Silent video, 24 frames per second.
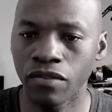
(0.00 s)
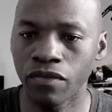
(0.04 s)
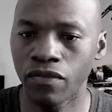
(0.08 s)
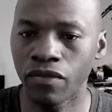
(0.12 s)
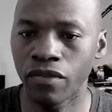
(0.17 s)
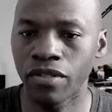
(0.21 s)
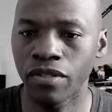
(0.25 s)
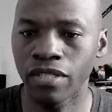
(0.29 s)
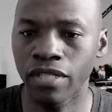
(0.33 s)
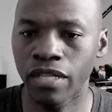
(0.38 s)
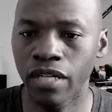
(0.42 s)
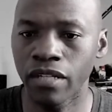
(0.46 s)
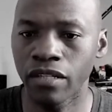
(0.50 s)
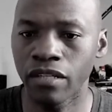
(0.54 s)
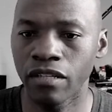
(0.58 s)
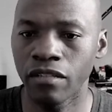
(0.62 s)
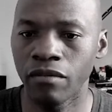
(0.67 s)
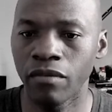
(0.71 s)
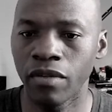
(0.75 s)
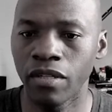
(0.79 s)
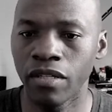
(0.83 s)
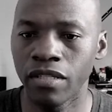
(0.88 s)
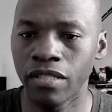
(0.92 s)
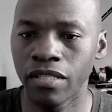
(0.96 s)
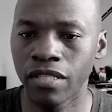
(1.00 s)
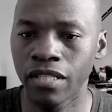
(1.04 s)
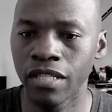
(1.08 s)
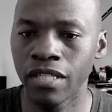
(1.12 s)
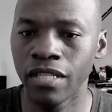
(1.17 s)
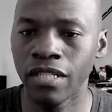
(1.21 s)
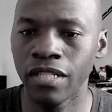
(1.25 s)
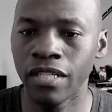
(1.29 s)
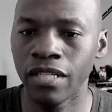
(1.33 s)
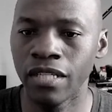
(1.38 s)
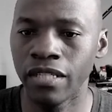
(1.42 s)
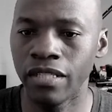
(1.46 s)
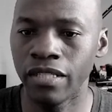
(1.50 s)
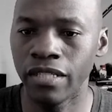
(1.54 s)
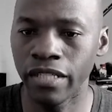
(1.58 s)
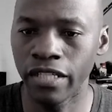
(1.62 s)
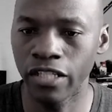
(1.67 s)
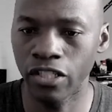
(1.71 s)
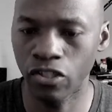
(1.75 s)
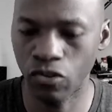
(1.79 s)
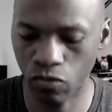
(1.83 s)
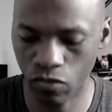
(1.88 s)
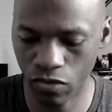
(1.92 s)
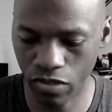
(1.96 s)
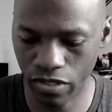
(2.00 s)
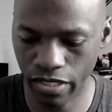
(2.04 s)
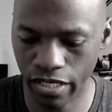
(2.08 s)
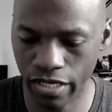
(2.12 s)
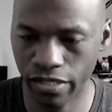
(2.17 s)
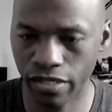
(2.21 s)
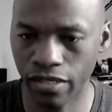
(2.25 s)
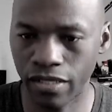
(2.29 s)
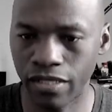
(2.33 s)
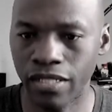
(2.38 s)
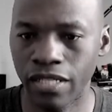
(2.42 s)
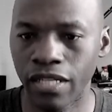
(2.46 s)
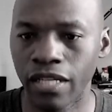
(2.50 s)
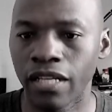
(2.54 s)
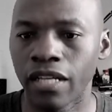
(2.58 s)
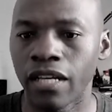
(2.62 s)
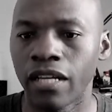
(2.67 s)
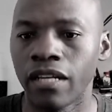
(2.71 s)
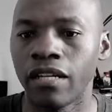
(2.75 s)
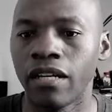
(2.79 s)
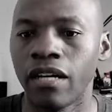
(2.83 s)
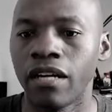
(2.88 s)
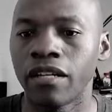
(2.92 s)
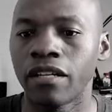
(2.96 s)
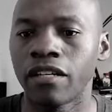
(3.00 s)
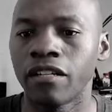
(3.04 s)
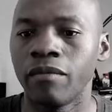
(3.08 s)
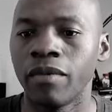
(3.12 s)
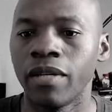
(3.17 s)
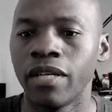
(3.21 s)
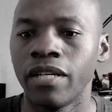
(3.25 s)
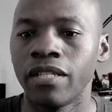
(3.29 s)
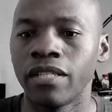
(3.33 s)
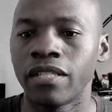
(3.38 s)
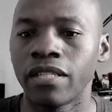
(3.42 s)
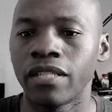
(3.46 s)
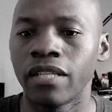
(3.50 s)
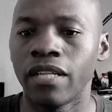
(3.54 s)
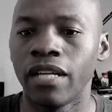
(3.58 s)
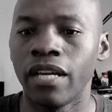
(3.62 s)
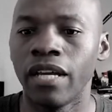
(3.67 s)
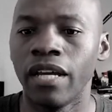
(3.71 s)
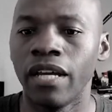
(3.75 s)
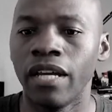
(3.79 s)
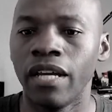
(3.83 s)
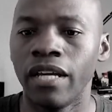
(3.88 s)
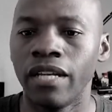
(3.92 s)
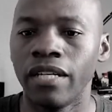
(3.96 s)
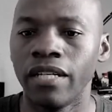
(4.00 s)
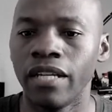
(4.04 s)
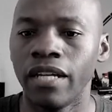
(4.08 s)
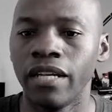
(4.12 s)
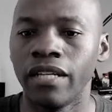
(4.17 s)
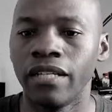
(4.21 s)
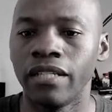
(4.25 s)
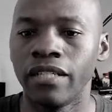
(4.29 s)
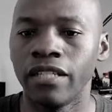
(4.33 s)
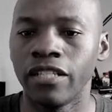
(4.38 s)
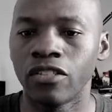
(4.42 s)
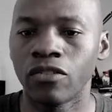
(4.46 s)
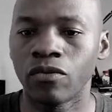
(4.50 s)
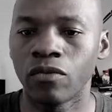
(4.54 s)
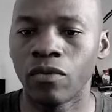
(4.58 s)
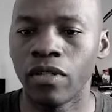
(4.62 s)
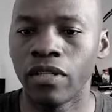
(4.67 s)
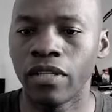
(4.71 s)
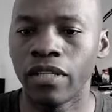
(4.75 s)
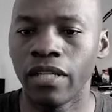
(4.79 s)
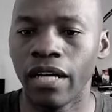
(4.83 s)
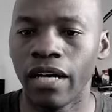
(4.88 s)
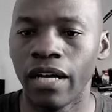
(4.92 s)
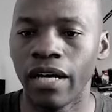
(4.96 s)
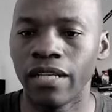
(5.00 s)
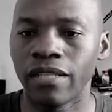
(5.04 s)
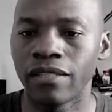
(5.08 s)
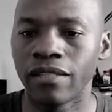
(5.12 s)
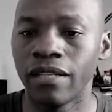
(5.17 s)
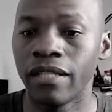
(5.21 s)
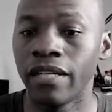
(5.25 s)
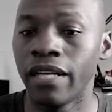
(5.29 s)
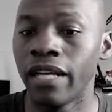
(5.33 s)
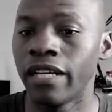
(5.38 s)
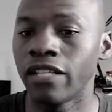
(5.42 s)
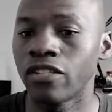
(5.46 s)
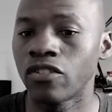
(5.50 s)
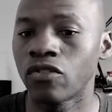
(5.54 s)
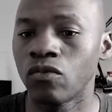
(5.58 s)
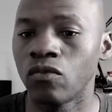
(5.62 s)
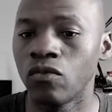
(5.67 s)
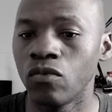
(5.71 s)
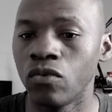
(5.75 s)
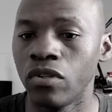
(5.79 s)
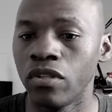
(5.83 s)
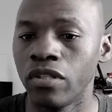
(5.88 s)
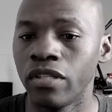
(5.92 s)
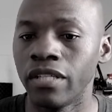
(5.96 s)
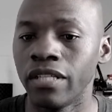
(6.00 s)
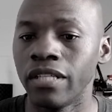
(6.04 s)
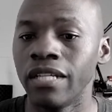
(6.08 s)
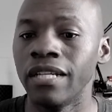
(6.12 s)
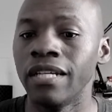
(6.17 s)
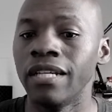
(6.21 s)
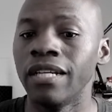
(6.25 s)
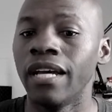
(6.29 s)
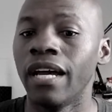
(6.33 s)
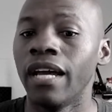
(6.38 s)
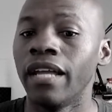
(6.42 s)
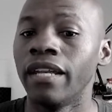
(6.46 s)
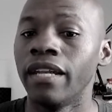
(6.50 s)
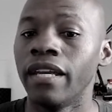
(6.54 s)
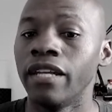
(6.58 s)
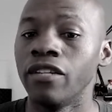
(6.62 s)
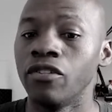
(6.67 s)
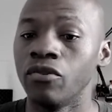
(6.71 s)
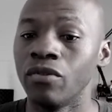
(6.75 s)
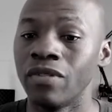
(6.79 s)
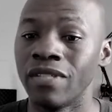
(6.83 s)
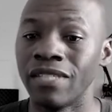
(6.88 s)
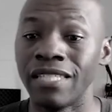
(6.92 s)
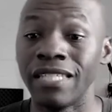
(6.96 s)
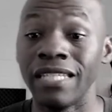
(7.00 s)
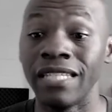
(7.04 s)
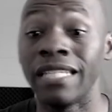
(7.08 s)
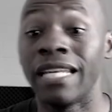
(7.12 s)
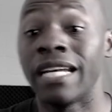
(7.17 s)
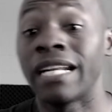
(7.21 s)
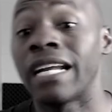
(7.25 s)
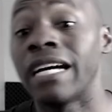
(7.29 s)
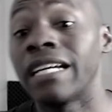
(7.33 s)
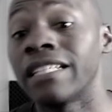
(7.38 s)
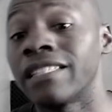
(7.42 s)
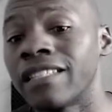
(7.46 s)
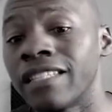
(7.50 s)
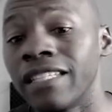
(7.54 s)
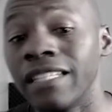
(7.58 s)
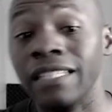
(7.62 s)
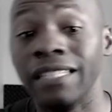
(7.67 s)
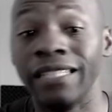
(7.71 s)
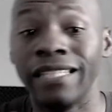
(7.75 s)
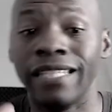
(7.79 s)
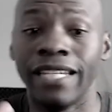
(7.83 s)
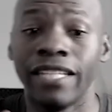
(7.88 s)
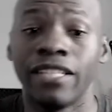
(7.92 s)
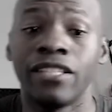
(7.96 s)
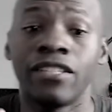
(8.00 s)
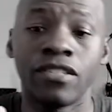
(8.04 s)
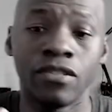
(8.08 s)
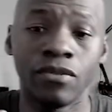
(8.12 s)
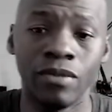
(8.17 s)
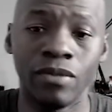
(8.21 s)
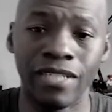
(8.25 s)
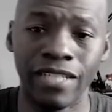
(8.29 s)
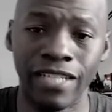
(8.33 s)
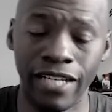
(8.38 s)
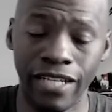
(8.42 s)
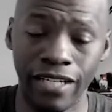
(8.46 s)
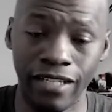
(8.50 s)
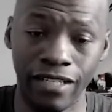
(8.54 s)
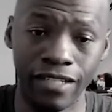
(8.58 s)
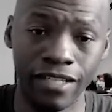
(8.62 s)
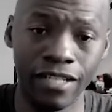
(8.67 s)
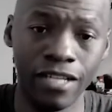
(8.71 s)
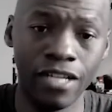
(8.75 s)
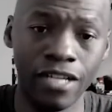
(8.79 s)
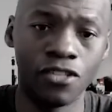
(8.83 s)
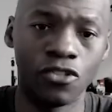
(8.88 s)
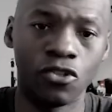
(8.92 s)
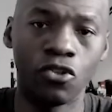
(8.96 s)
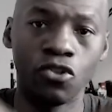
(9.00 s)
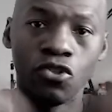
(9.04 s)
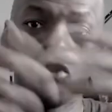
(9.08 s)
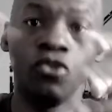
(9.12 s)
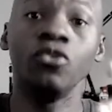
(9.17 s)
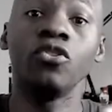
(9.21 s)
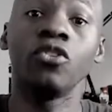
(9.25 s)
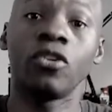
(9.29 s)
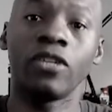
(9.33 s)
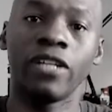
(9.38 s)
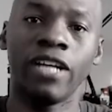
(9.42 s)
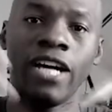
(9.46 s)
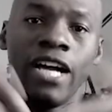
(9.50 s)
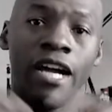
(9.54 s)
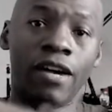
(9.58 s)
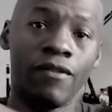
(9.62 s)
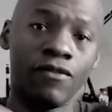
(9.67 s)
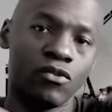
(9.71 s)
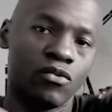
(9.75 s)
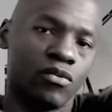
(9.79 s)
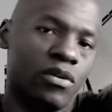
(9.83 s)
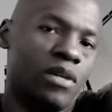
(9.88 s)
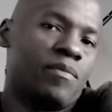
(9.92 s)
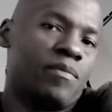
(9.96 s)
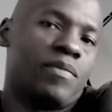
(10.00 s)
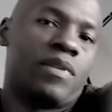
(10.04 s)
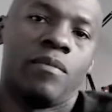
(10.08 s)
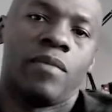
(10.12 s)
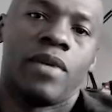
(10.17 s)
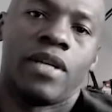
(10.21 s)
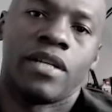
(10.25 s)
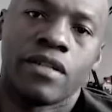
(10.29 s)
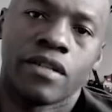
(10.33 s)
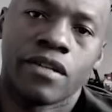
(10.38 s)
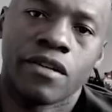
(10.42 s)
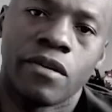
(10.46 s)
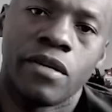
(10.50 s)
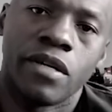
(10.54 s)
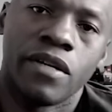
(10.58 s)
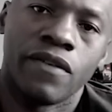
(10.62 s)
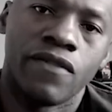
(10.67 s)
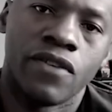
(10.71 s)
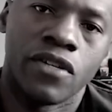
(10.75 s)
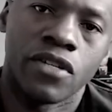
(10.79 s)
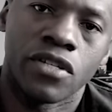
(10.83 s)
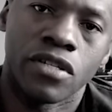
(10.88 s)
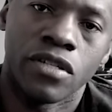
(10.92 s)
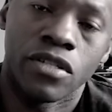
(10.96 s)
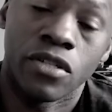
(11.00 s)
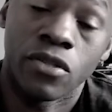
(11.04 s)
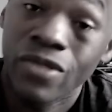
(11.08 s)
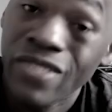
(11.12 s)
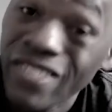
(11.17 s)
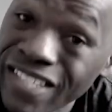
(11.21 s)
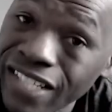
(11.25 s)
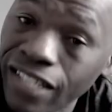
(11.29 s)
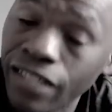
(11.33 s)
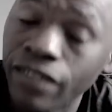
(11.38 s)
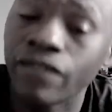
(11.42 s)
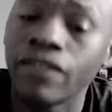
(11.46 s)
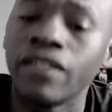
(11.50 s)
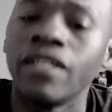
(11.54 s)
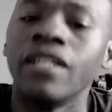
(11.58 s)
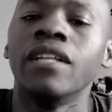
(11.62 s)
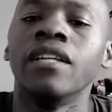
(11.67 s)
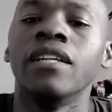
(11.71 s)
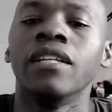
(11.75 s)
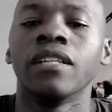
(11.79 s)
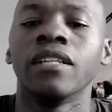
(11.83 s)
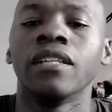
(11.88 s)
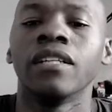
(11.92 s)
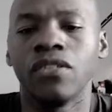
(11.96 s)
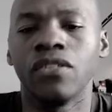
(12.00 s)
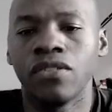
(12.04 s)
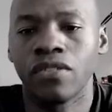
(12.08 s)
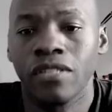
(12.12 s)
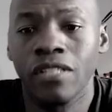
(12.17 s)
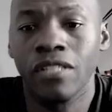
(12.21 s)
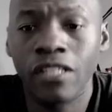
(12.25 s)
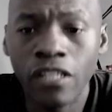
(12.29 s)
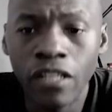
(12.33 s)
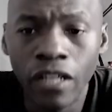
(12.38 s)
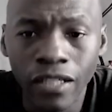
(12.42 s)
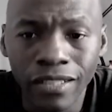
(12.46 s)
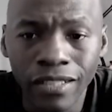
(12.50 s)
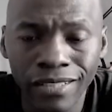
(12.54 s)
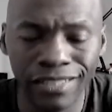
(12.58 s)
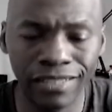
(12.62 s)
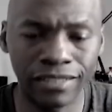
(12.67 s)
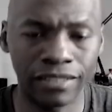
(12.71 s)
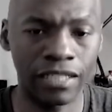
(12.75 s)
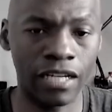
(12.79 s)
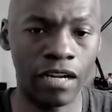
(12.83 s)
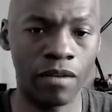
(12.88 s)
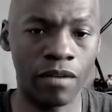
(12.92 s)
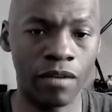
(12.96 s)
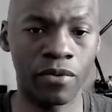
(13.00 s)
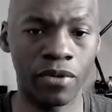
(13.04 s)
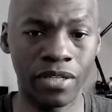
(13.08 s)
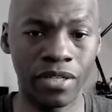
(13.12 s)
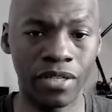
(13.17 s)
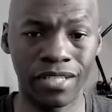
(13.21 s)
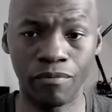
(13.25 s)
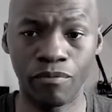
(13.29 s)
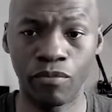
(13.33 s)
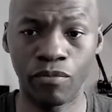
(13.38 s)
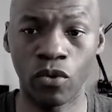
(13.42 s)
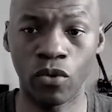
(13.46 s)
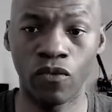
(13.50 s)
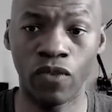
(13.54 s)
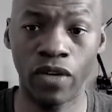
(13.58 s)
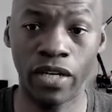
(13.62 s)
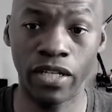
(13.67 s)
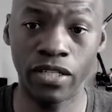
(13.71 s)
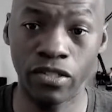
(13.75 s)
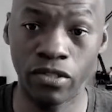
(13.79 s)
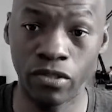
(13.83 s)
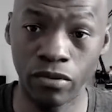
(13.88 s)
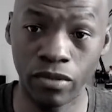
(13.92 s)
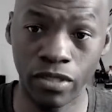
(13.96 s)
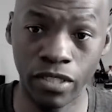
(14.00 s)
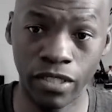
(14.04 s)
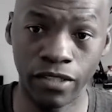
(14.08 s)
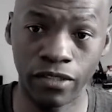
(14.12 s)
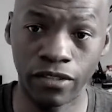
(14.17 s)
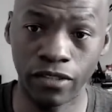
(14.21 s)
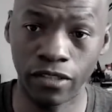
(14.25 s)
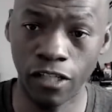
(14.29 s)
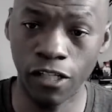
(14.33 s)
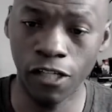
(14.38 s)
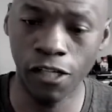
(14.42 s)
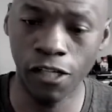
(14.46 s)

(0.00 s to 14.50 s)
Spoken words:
first argument, this one as a second argument, and then this one as the last one. And then you see that I still get to 10. So you don't have to implement the query function yourself, because this library can provide you this